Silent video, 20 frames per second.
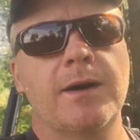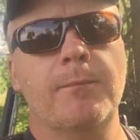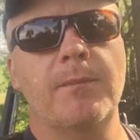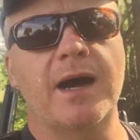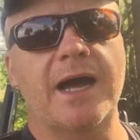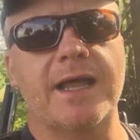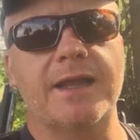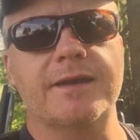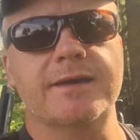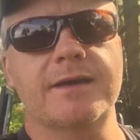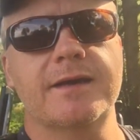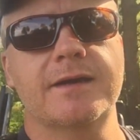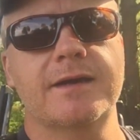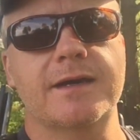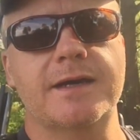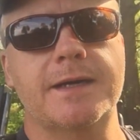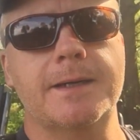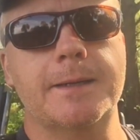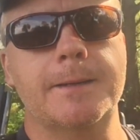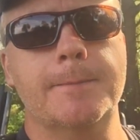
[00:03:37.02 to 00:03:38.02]
But
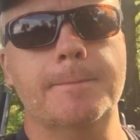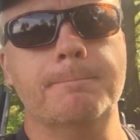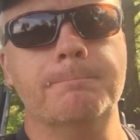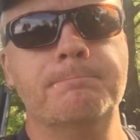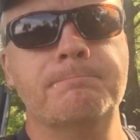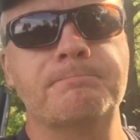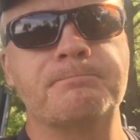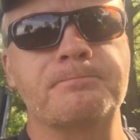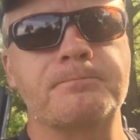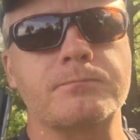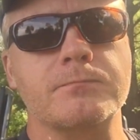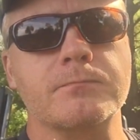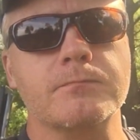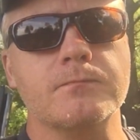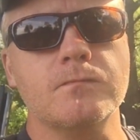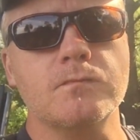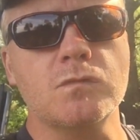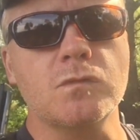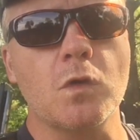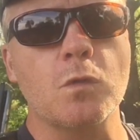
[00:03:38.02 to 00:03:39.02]
um,
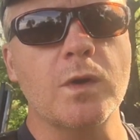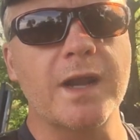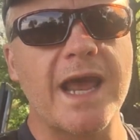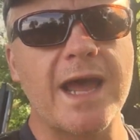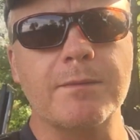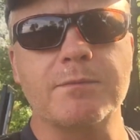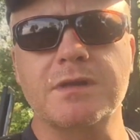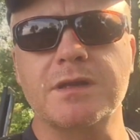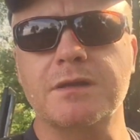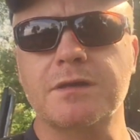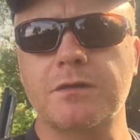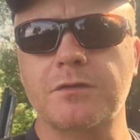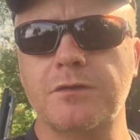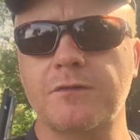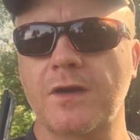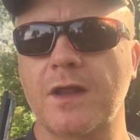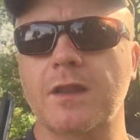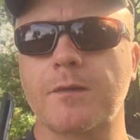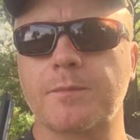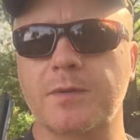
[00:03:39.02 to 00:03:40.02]
what happens is you
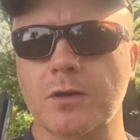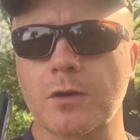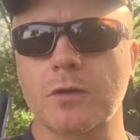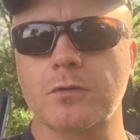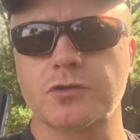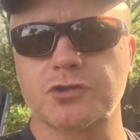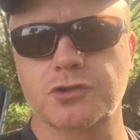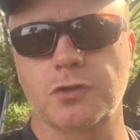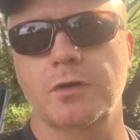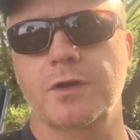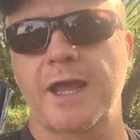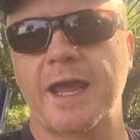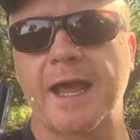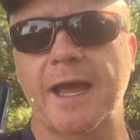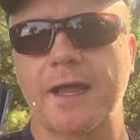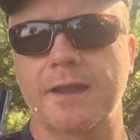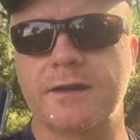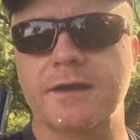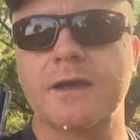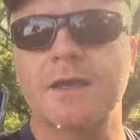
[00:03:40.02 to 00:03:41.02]
develop your own
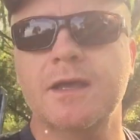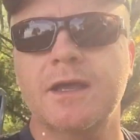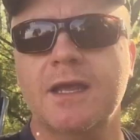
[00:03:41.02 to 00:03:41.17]
shorthand.